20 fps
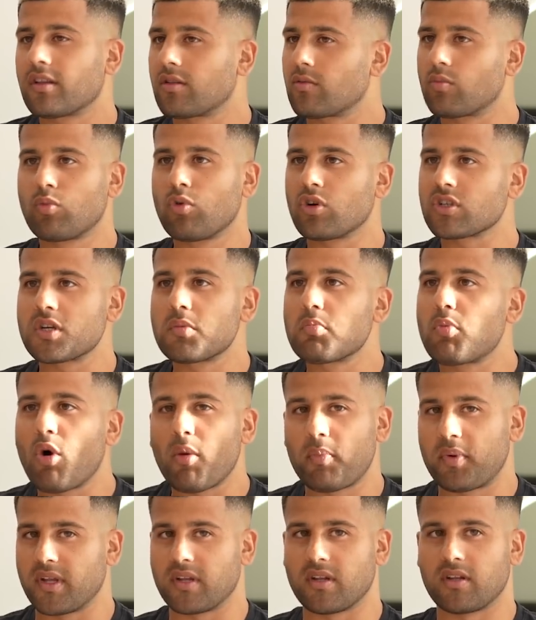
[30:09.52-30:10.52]
Wasn't
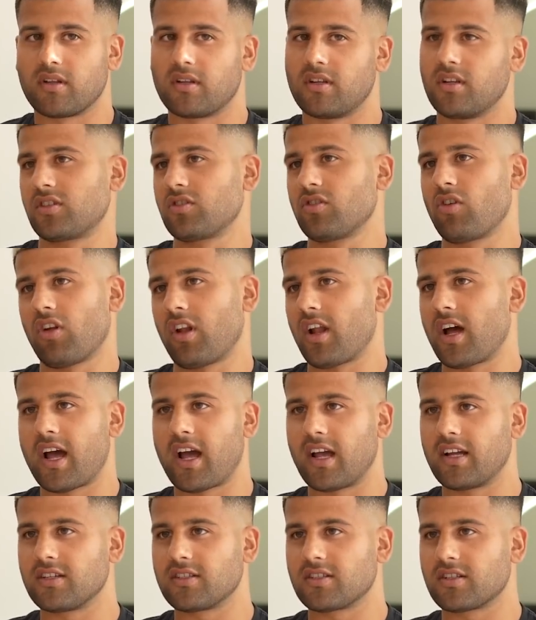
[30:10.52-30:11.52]
popping. It's not
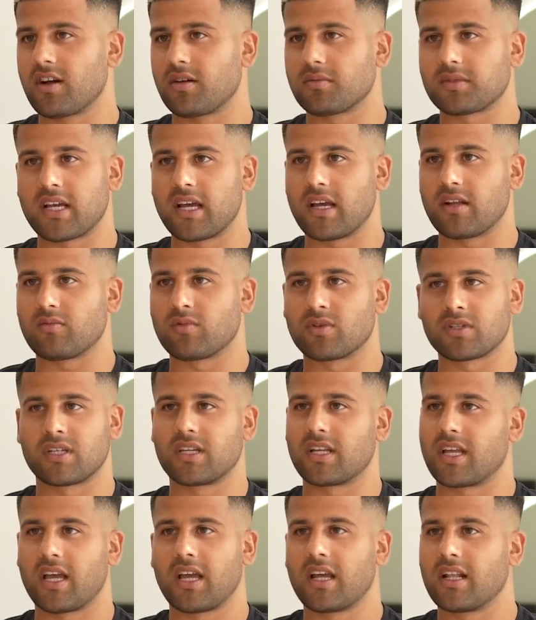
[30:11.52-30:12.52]
like, you know what I'm saying?
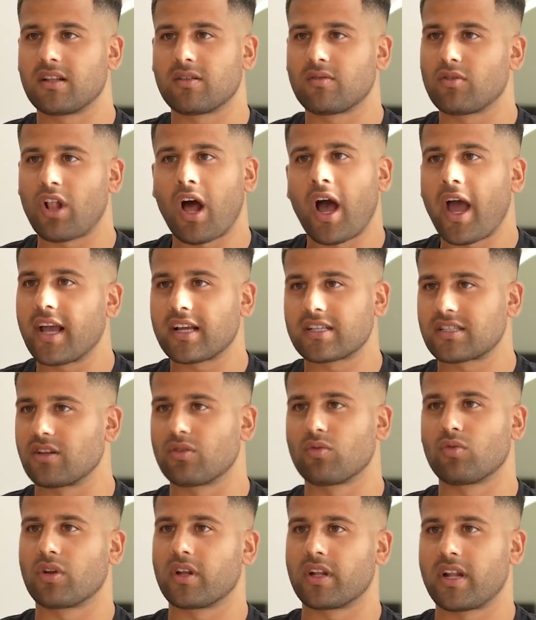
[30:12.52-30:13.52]
Wasn't getting likes and
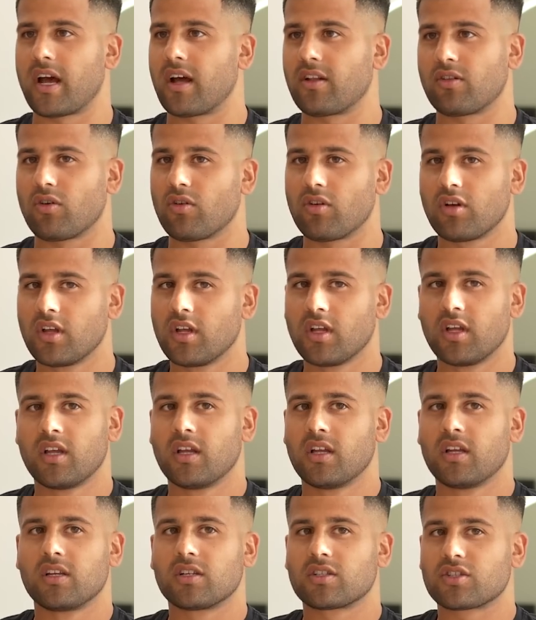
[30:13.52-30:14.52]
all of that. Not.
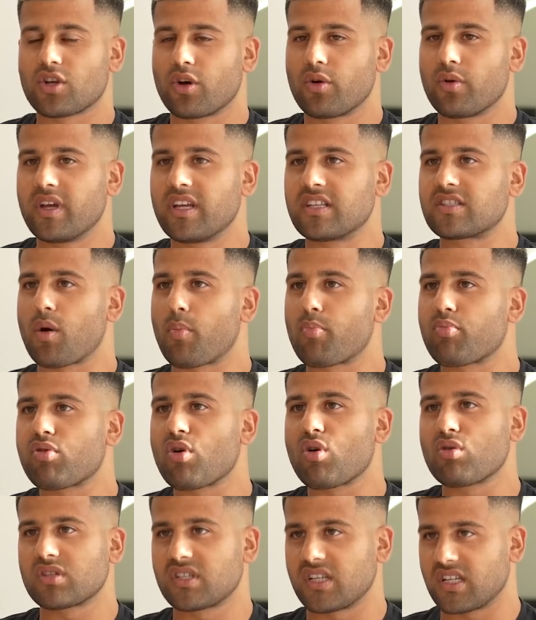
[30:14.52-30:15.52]
So it's a
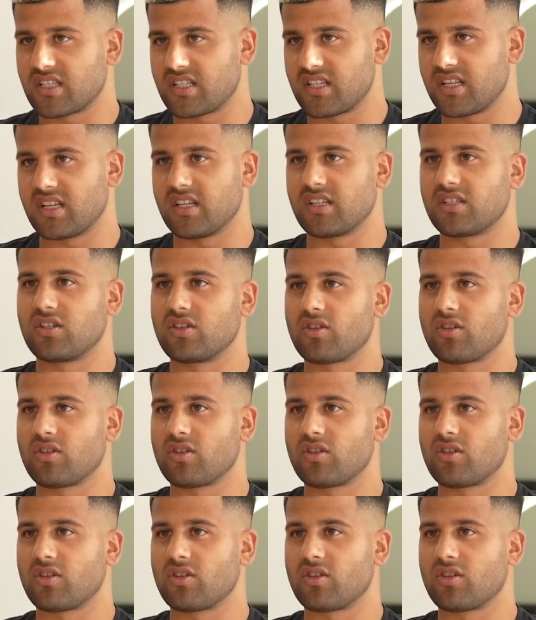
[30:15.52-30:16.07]
process to this.